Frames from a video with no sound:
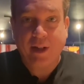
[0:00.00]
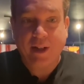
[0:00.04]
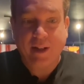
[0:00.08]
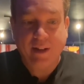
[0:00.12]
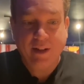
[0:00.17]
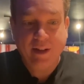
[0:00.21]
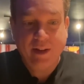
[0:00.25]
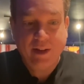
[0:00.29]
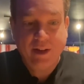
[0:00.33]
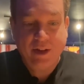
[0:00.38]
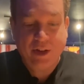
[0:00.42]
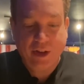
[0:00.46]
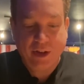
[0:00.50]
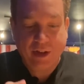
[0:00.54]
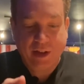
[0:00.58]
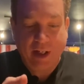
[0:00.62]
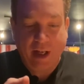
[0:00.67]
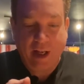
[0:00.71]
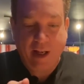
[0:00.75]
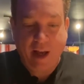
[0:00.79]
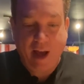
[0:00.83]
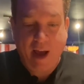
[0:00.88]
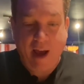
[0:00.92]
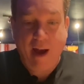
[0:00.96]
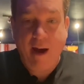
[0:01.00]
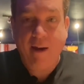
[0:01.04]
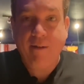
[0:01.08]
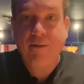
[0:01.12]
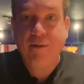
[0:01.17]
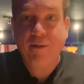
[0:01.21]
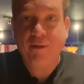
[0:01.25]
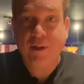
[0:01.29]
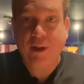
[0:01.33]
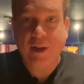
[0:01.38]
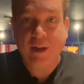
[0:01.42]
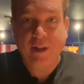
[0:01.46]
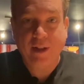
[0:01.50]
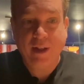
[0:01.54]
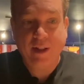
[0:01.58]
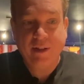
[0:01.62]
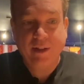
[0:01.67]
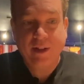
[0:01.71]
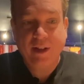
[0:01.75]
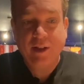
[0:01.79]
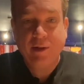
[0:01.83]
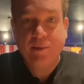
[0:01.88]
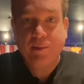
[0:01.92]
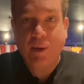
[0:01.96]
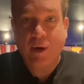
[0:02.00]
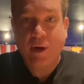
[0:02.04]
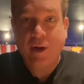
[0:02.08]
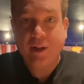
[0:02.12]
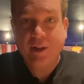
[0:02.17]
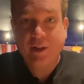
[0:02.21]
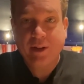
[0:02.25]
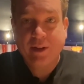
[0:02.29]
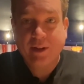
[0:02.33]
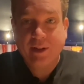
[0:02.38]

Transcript: This is just half of it, and this part